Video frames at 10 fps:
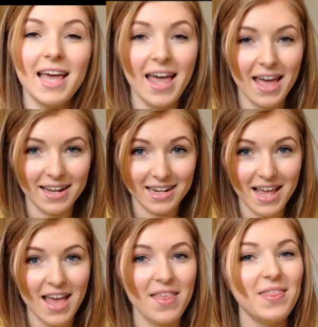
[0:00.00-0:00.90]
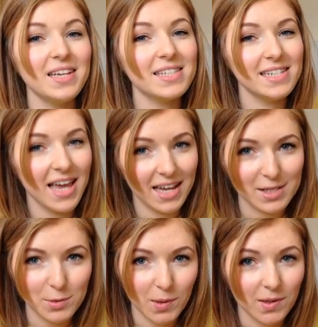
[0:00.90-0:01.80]
Then this
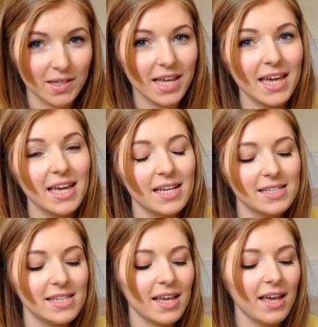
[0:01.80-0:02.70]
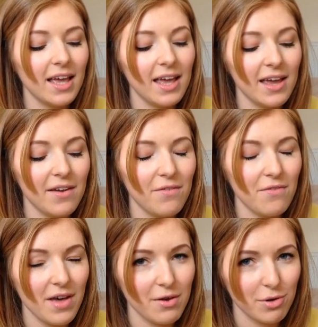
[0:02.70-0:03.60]
next one is a
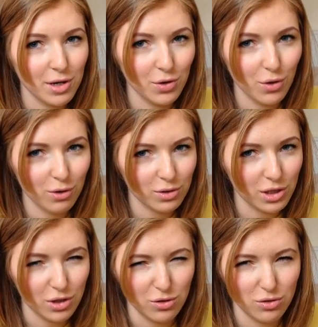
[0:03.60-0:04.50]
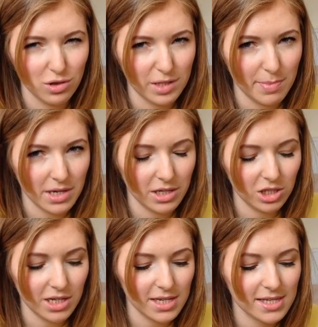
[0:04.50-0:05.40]
very naughty, naughty
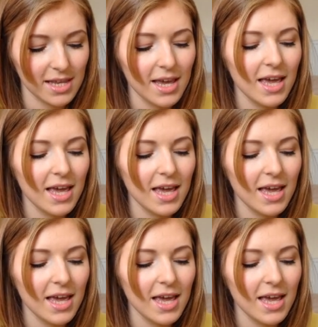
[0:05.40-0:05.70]
purchase.